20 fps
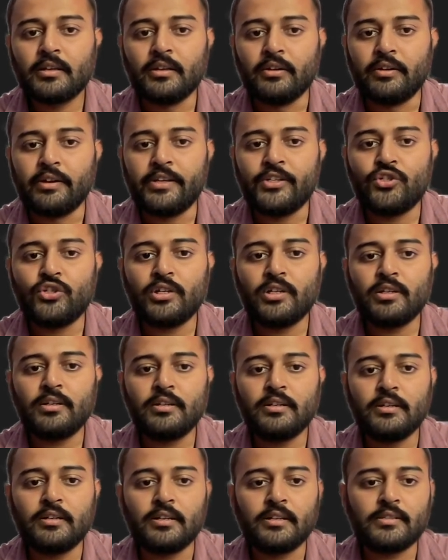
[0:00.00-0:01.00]

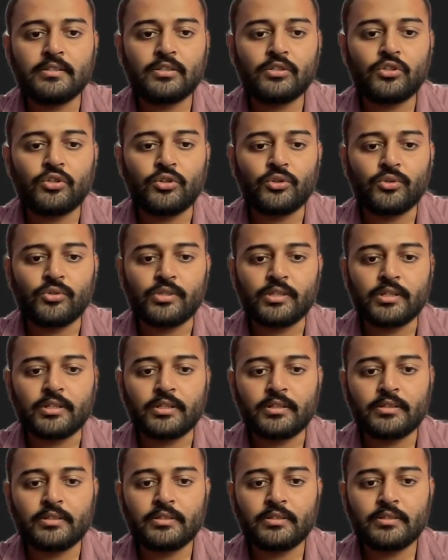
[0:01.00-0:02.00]
Region, let's choose
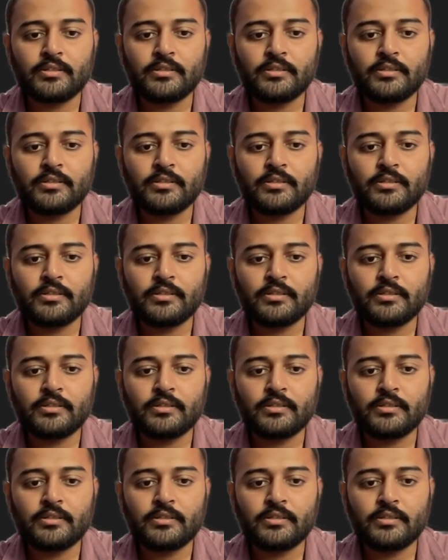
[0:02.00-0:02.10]
it.